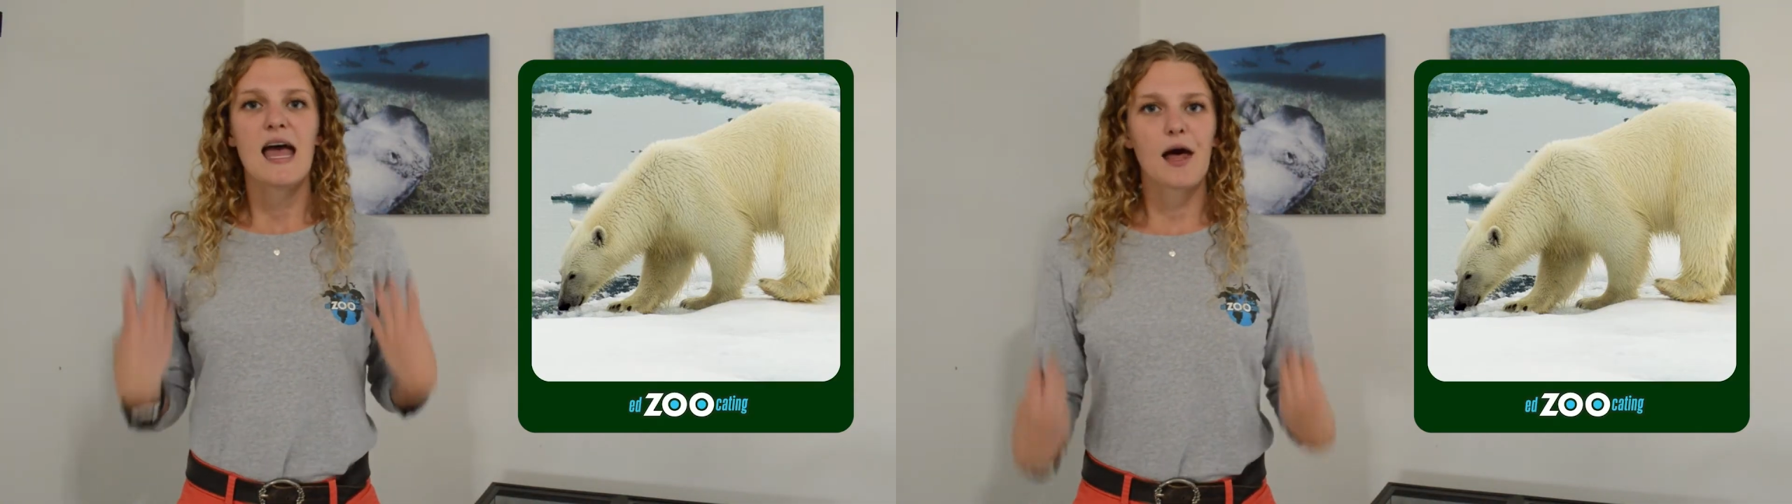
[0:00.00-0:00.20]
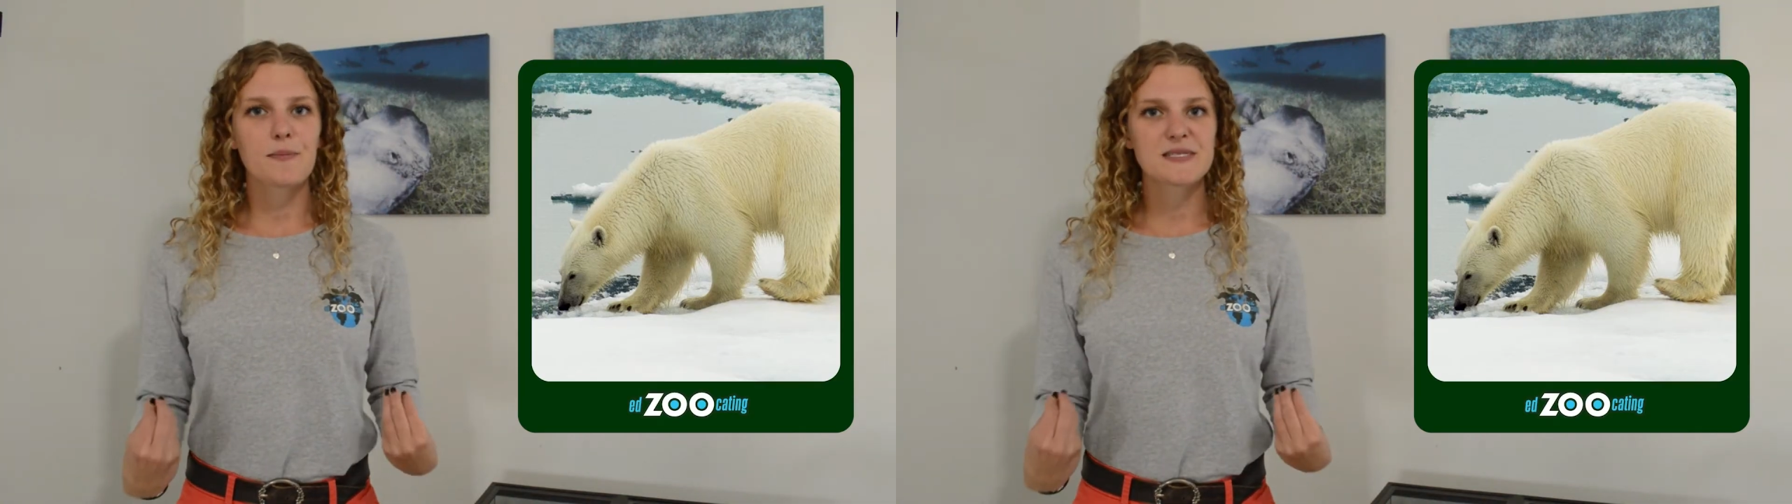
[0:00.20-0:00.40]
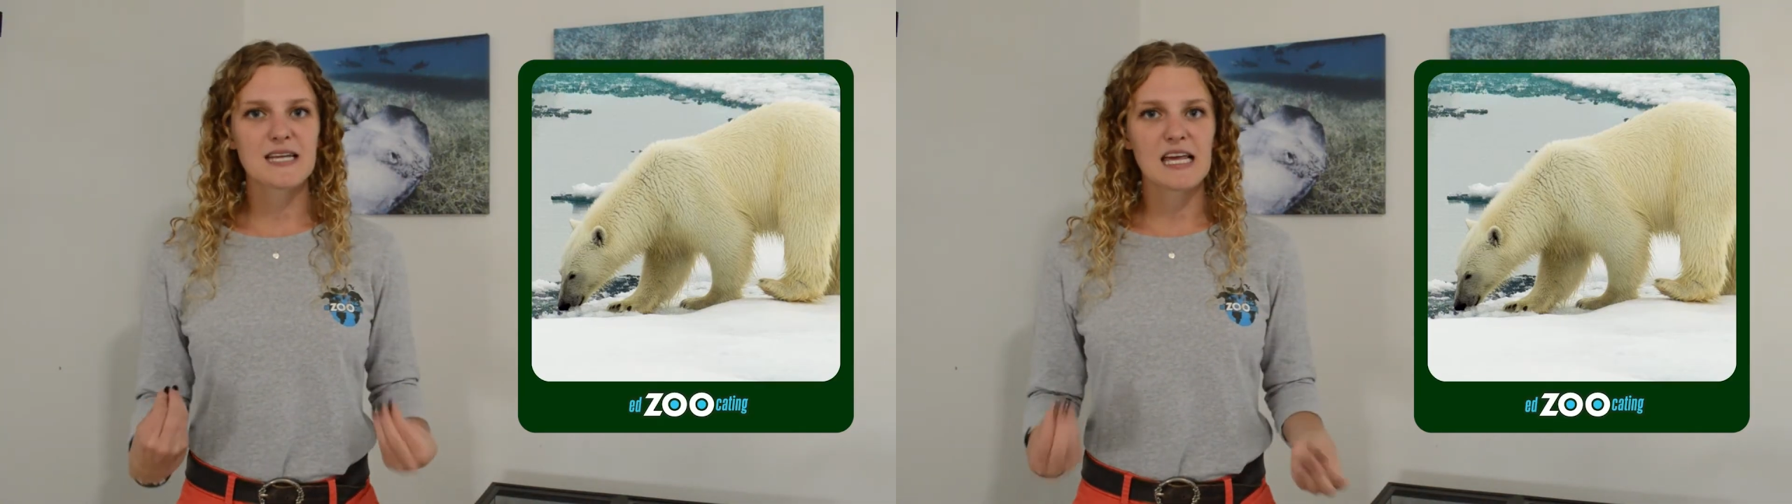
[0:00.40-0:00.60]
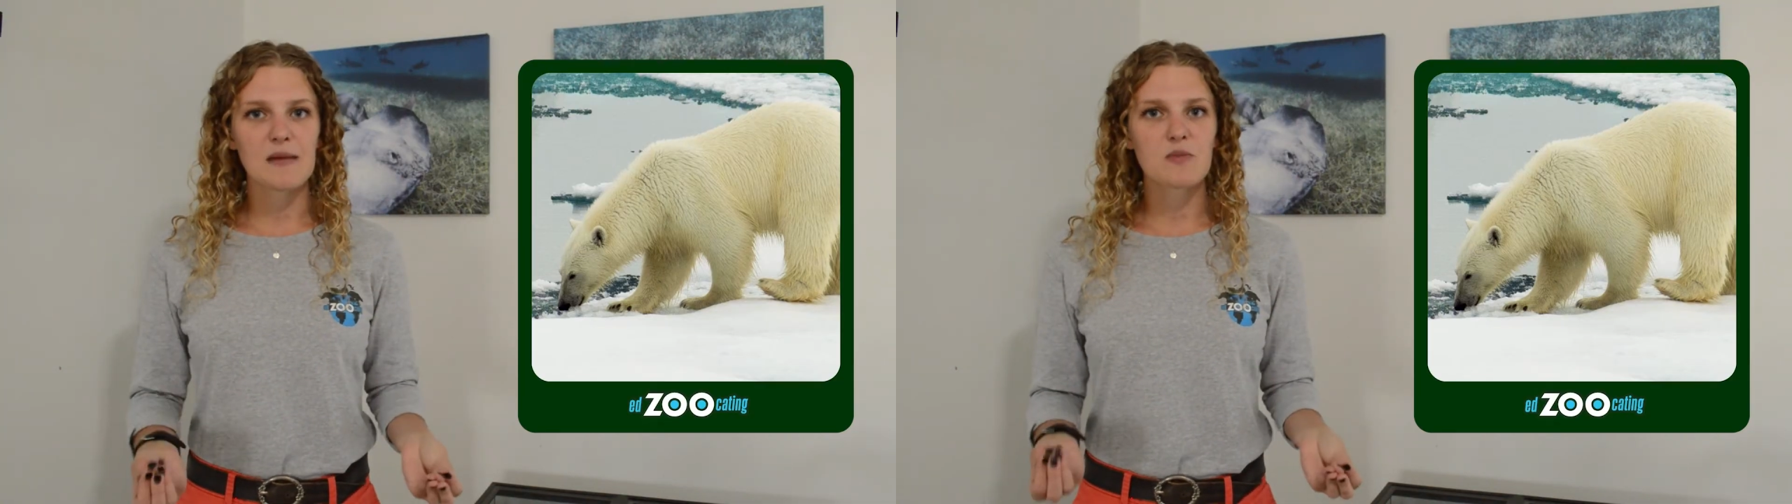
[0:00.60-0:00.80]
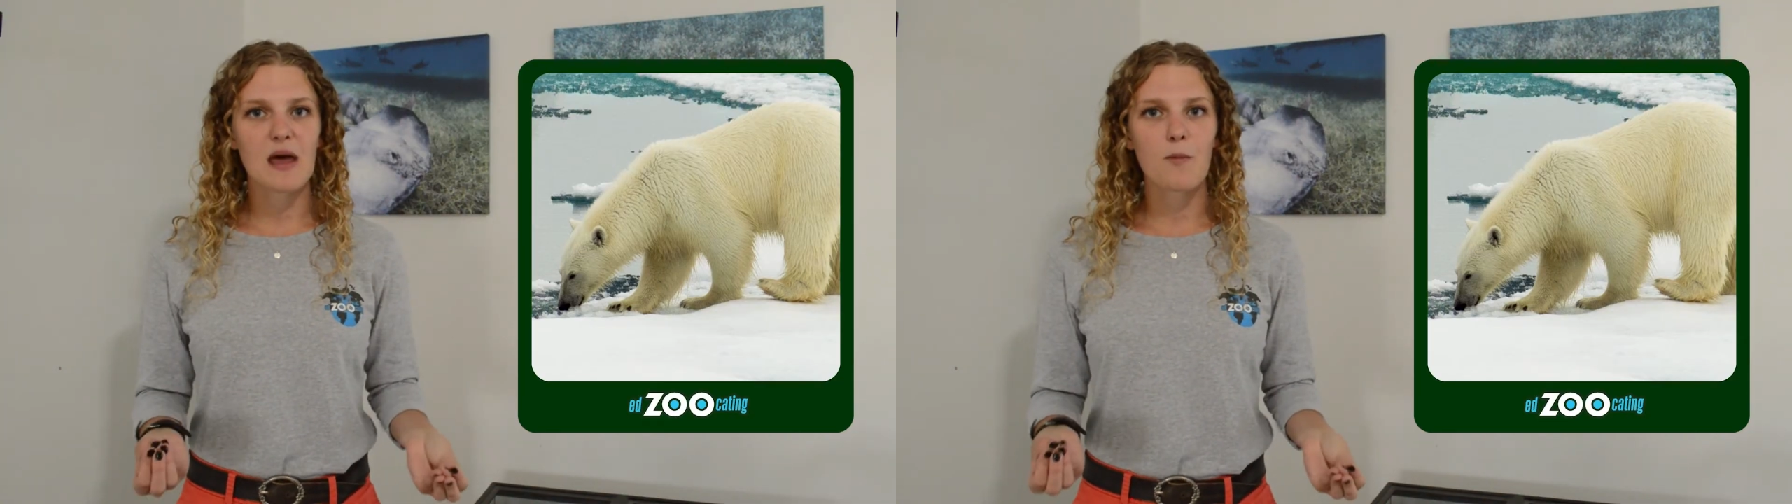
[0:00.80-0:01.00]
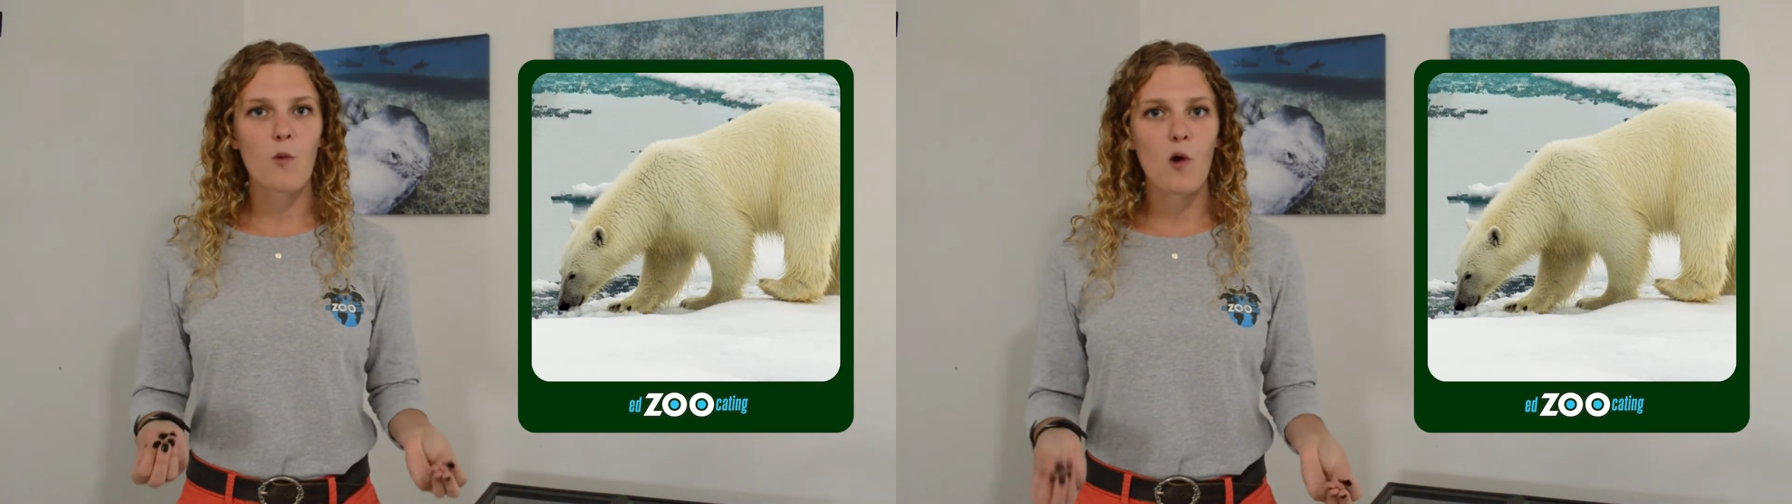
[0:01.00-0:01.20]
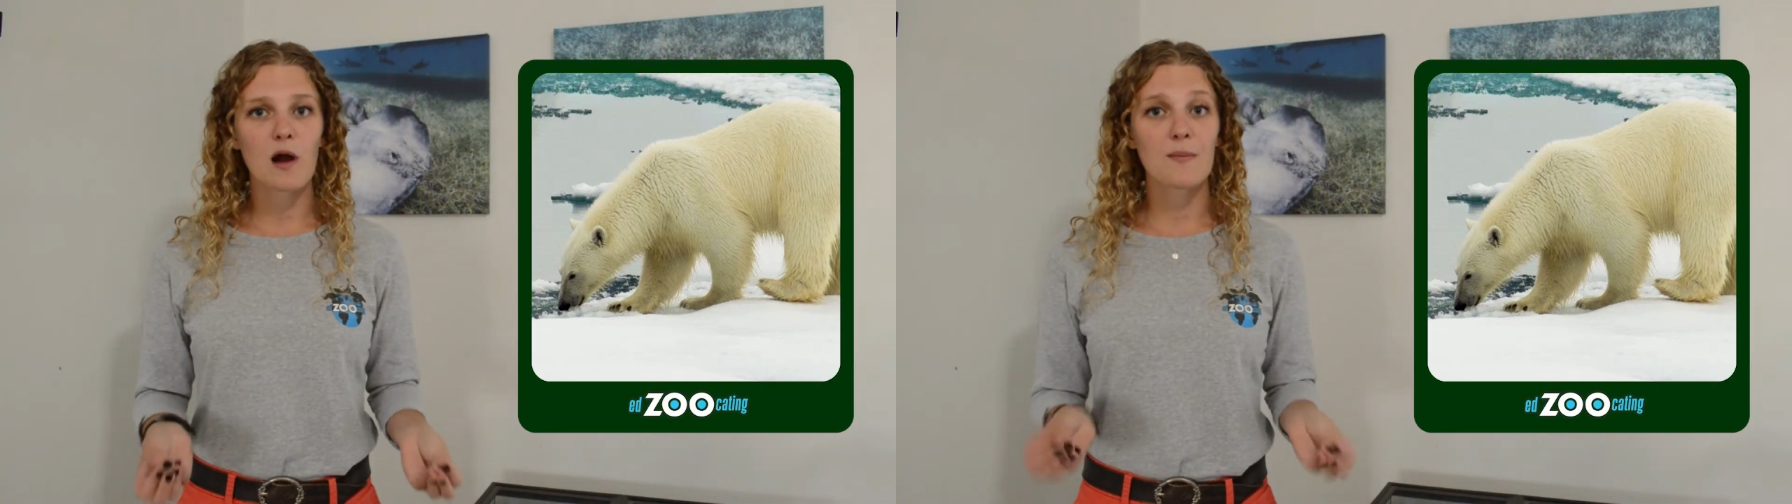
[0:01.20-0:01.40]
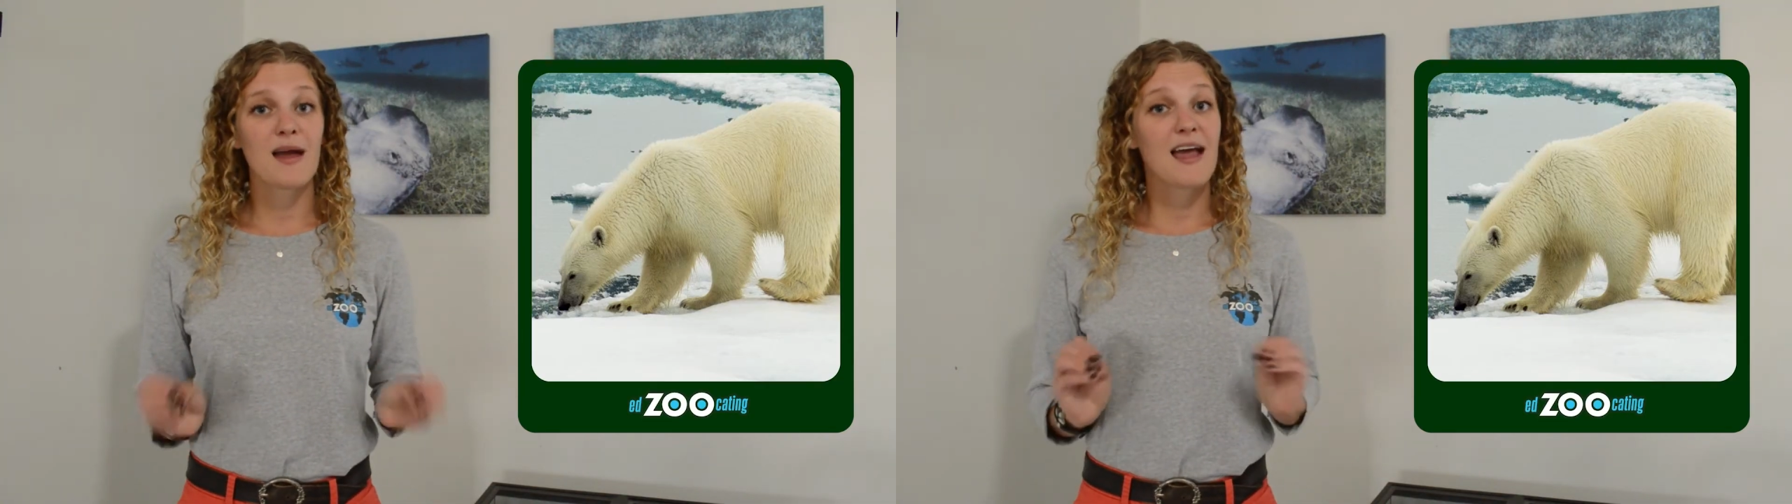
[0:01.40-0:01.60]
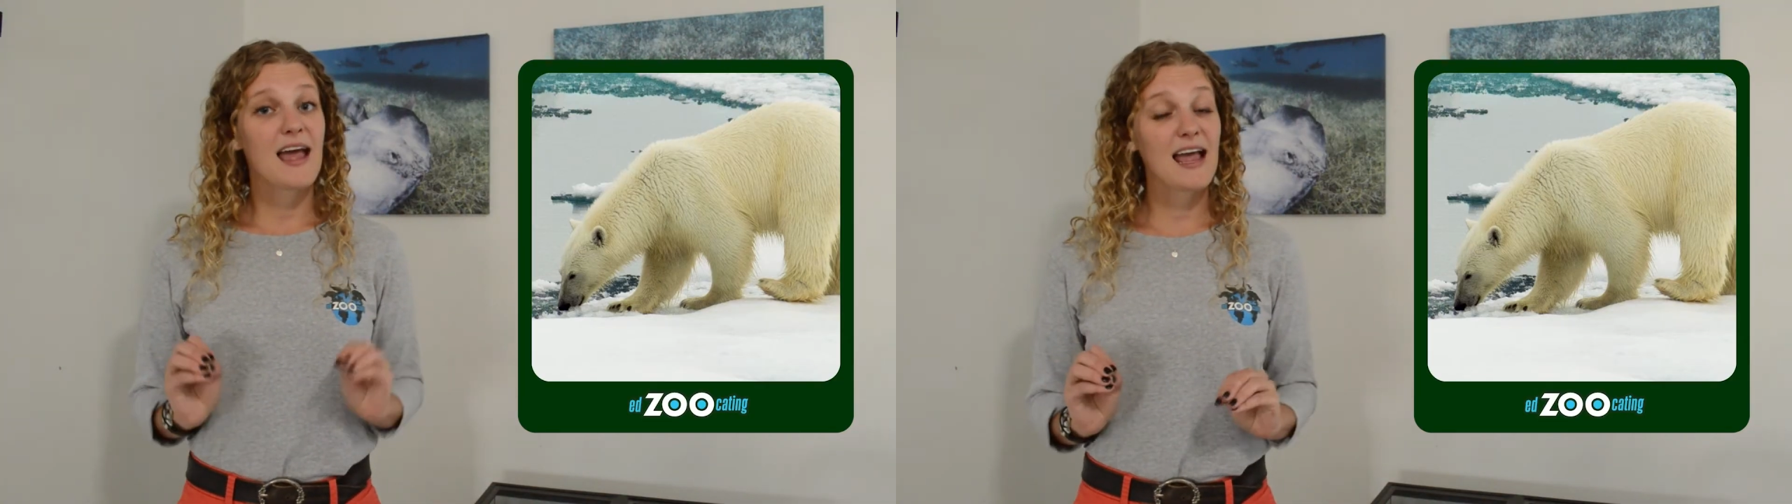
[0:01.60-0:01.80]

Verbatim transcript: helps to keep them warm,